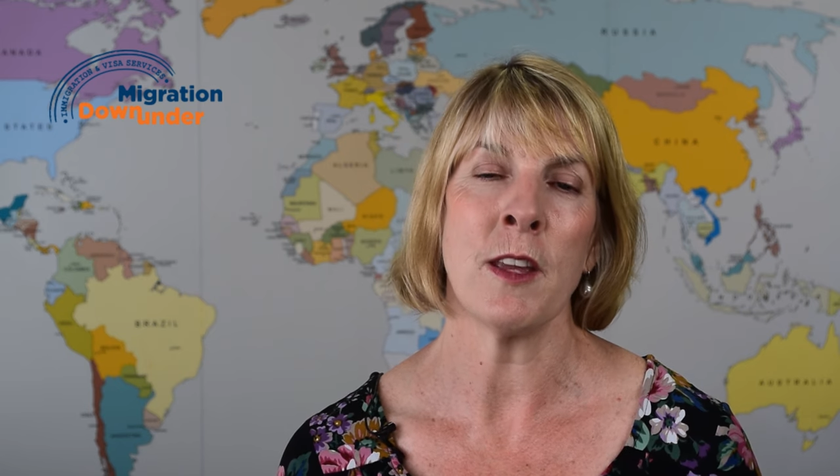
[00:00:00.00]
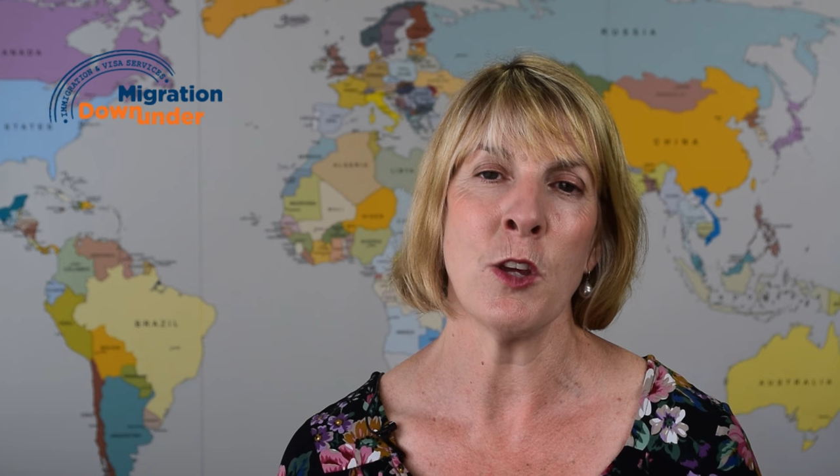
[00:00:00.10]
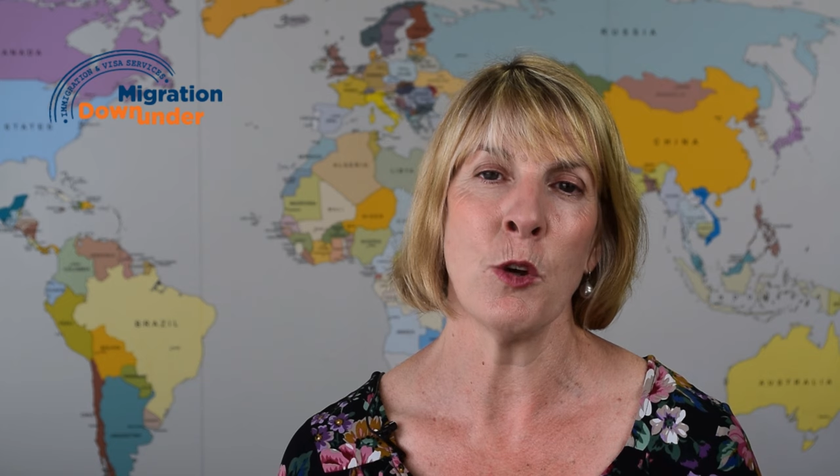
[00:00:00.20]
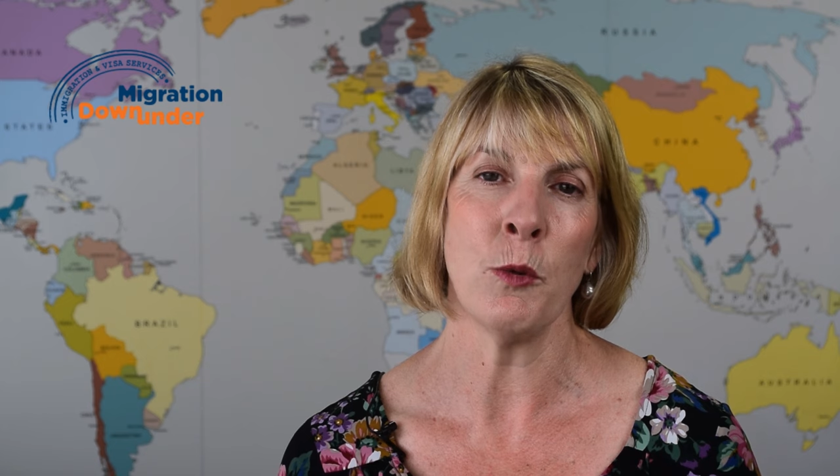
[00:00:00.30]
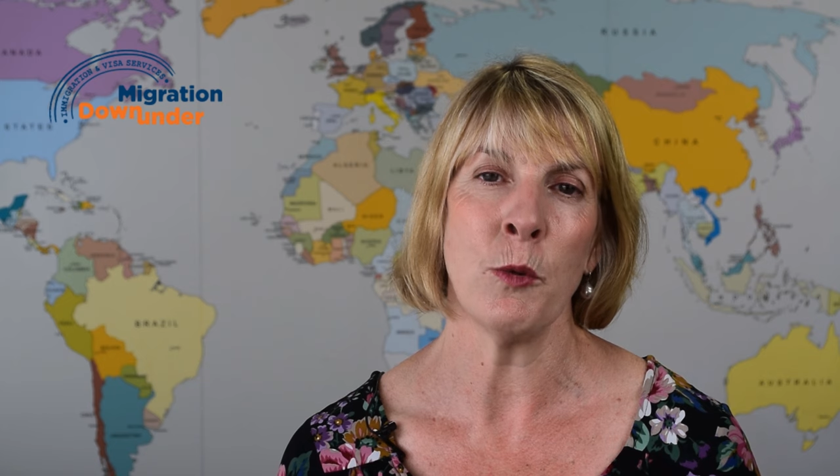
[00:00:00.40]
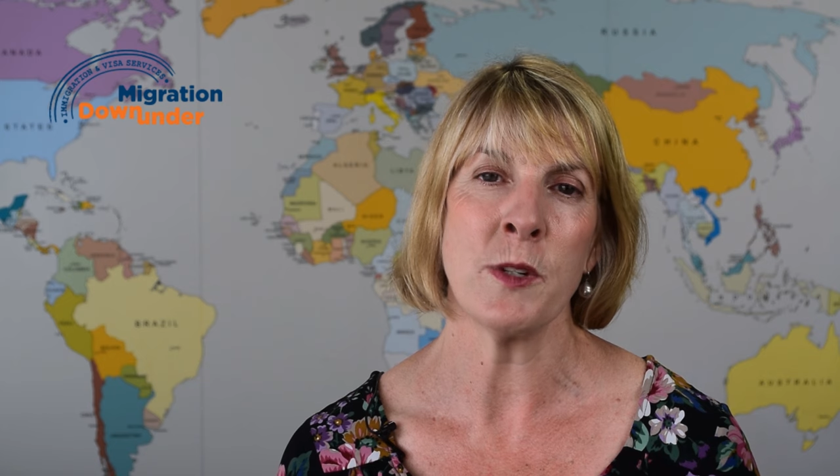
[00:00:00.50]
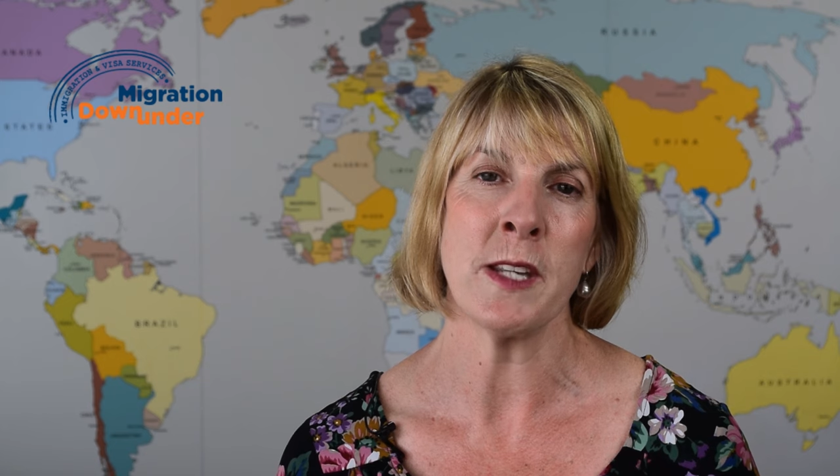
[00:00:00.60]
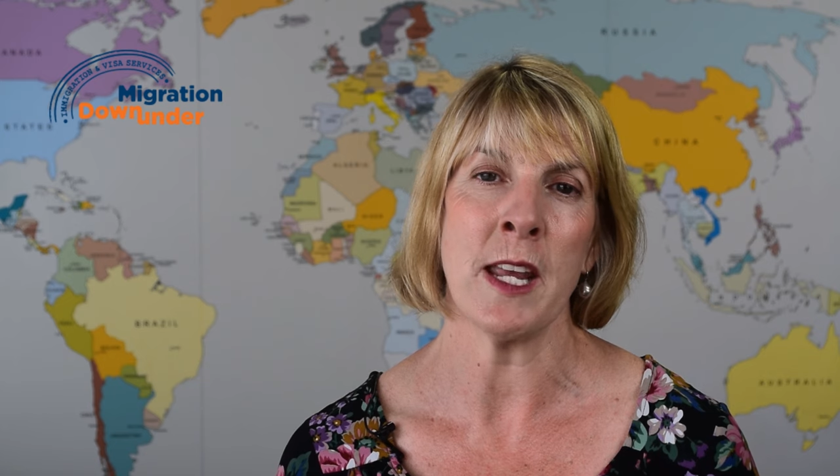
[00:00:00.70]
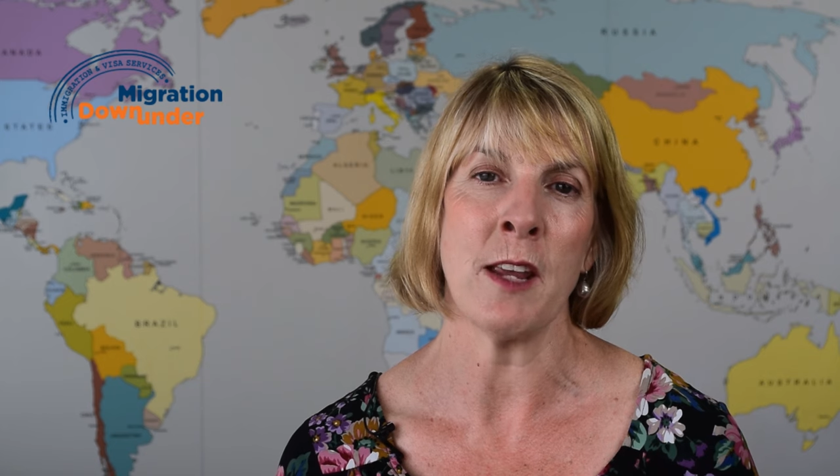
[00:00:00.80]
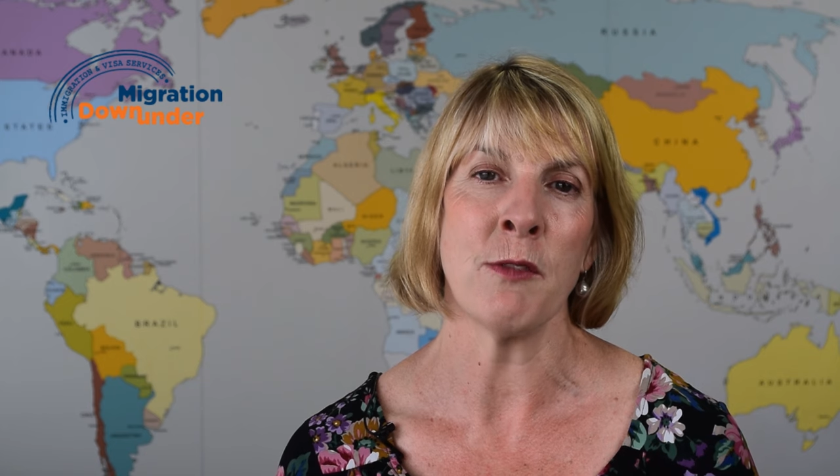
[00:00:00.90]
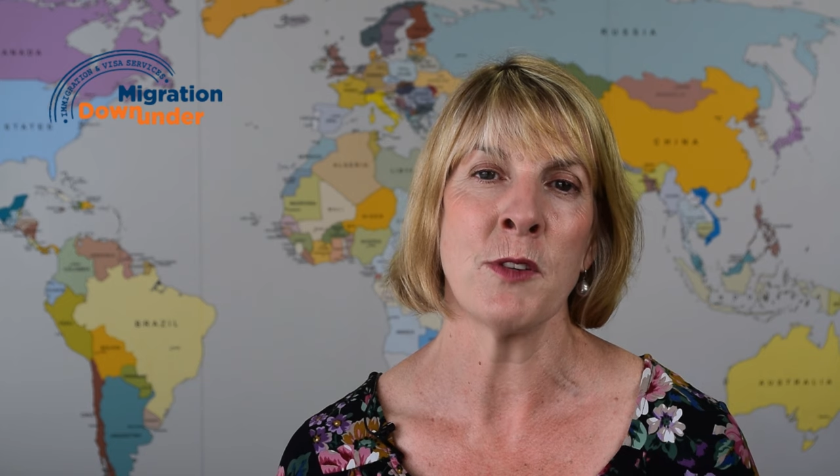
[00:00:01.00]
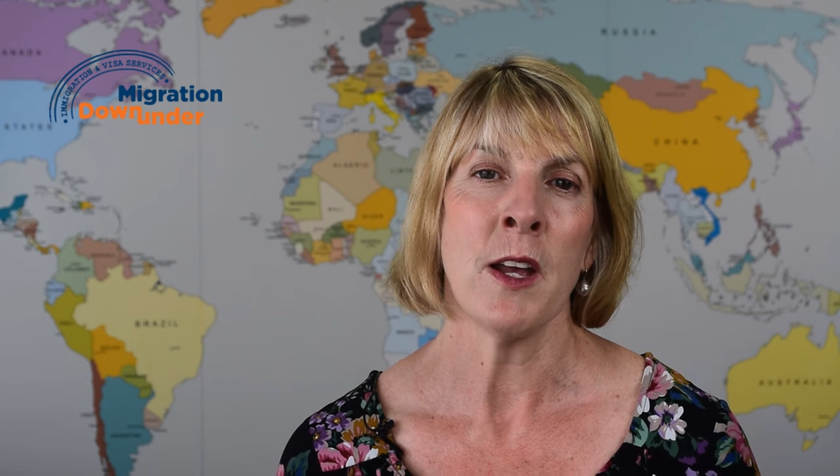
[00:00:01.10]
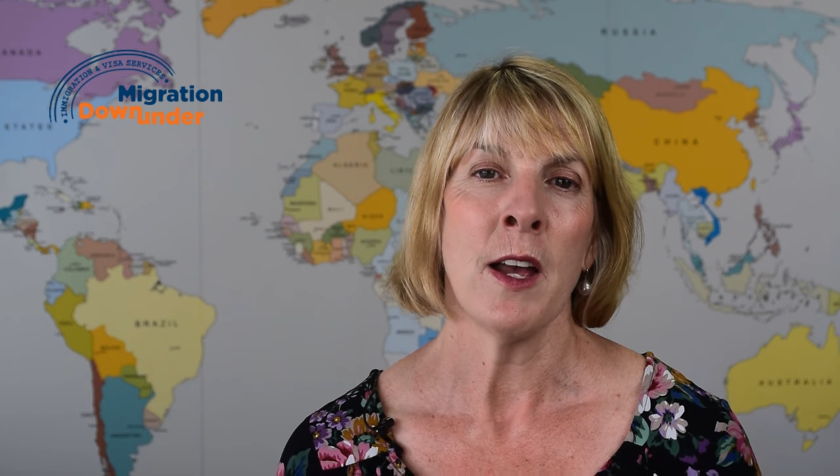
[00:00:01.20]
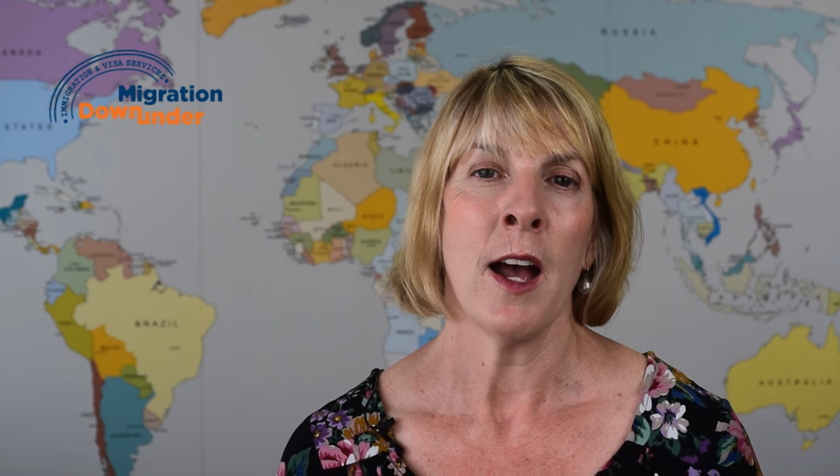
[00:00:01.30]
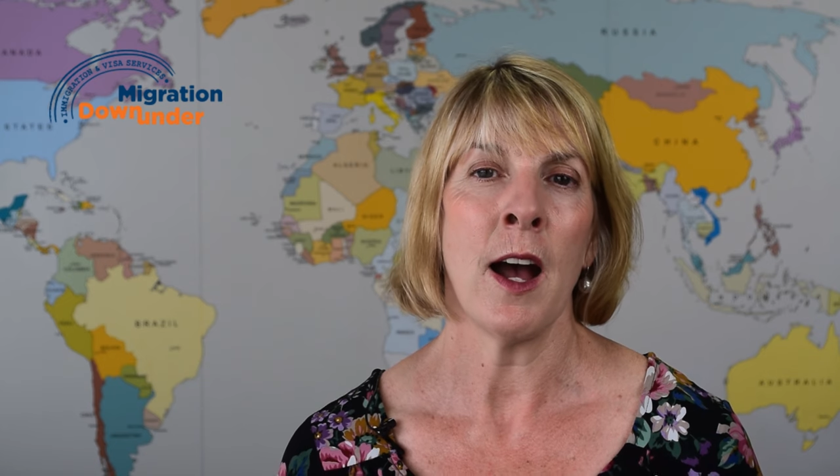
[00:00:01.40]
that you will receive
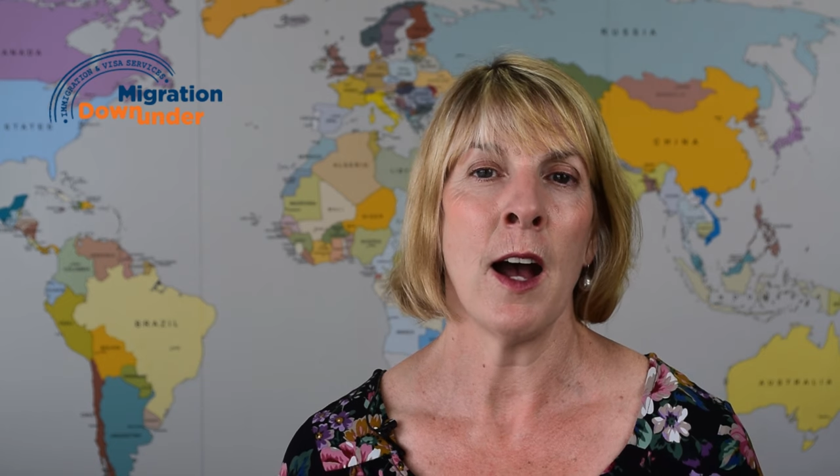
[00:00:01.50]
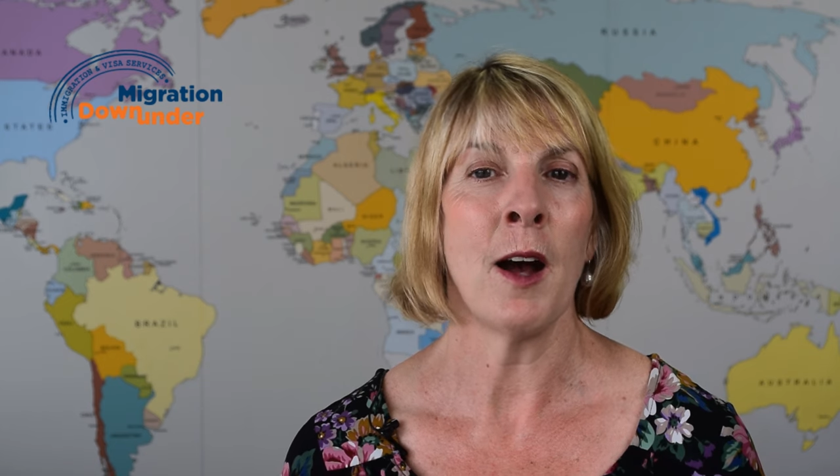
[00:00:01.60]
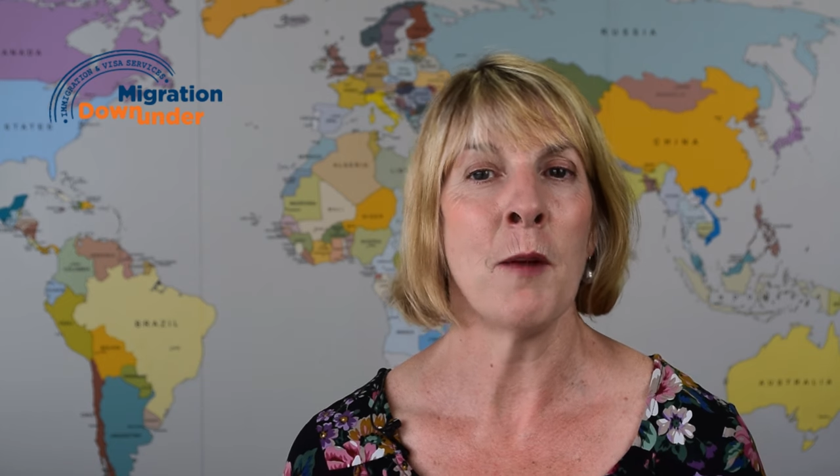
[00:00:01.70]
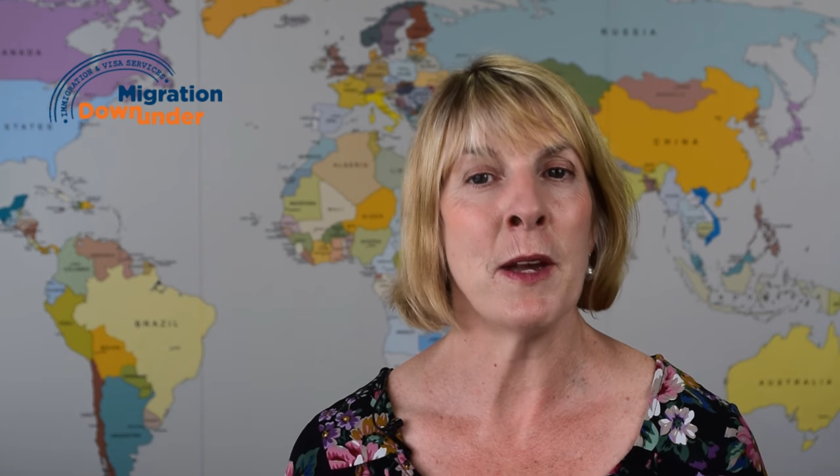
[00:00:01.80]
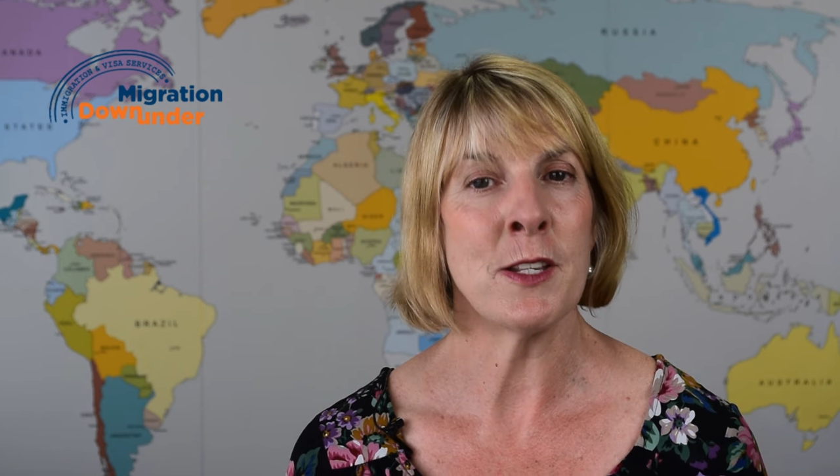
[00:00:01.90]
um,